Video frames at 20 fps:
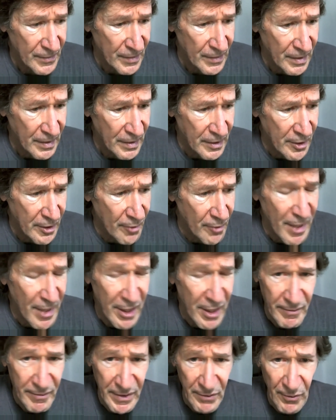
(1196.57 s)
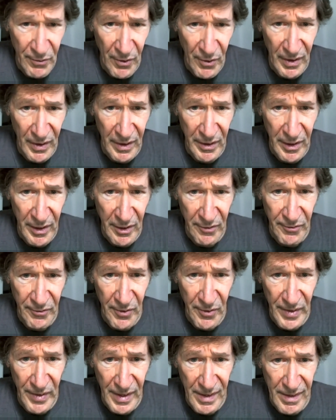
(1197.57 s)
you know, may have been wrong in a few
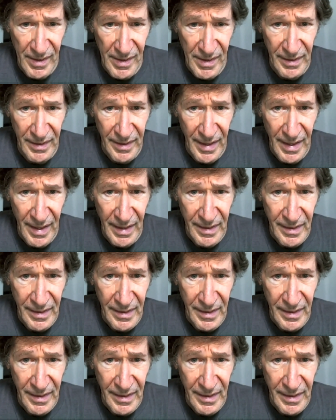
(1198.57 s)
things like that,